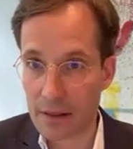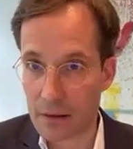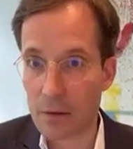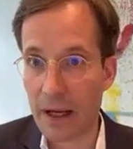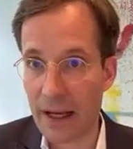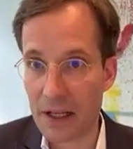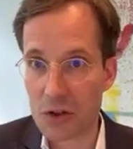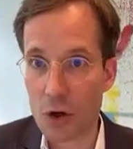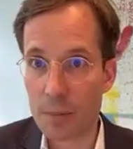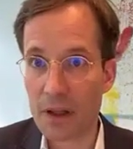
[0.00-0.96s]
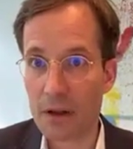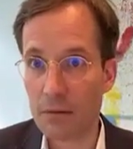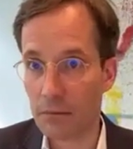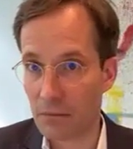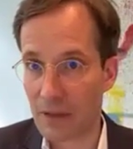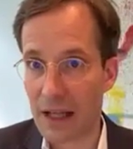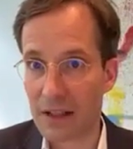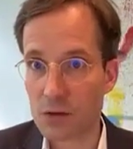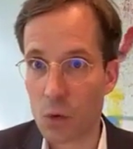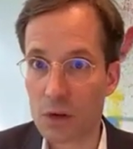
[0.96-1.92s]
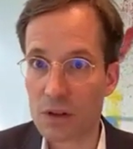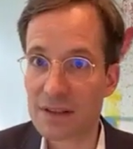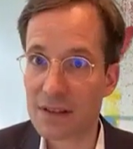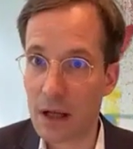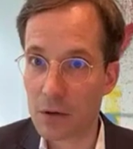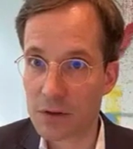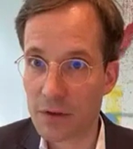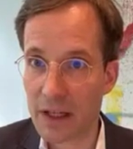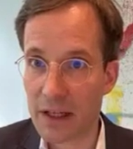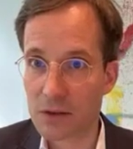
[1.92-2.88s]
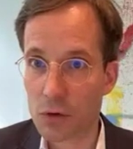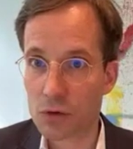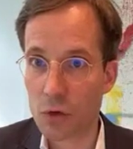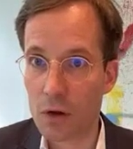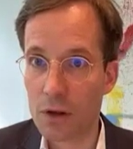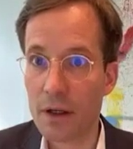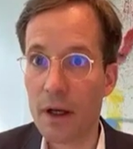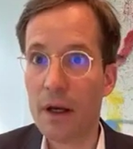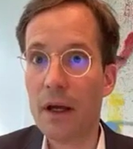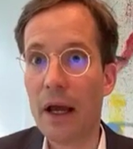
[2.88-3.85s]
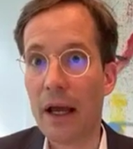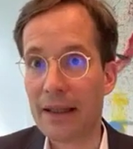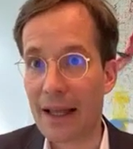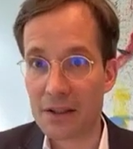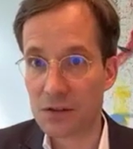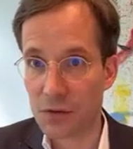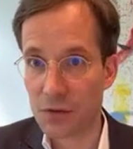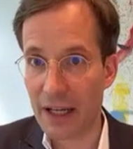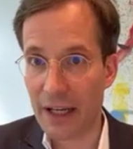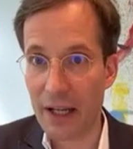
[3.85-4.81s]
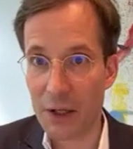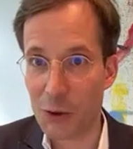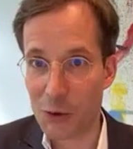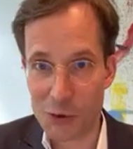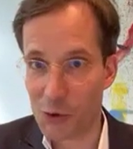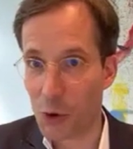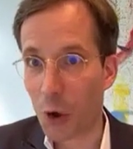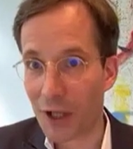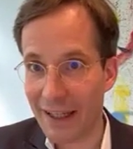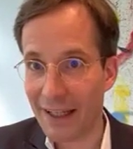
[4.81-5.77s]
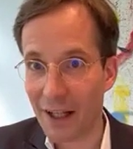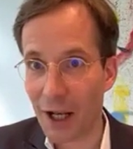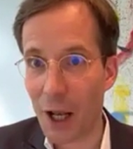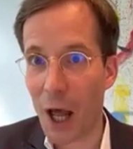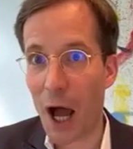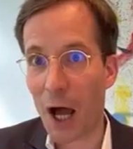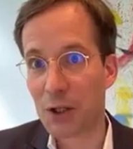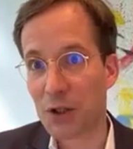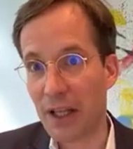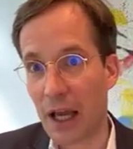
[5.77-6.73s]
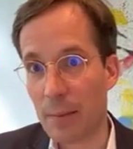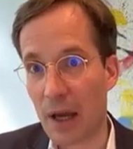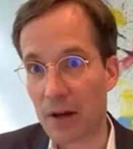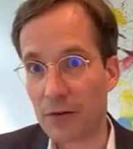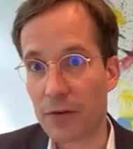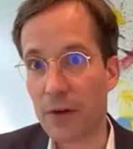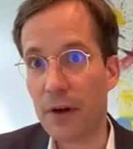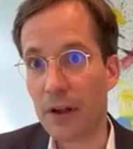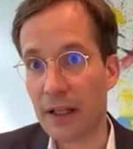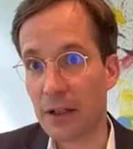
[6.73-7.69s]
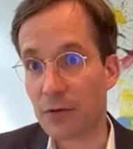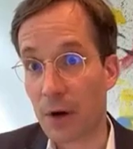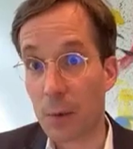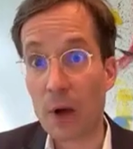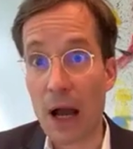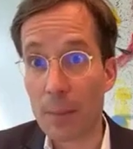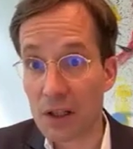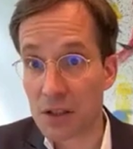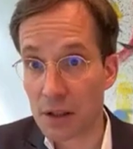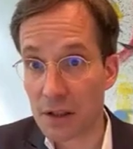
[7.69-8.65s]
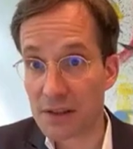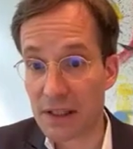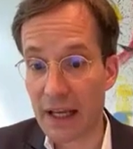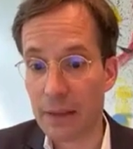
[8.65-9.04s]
In German, that is called Zahlungsverkehrskontrollen, and that is really not legal under the IMF legal framework up until this day.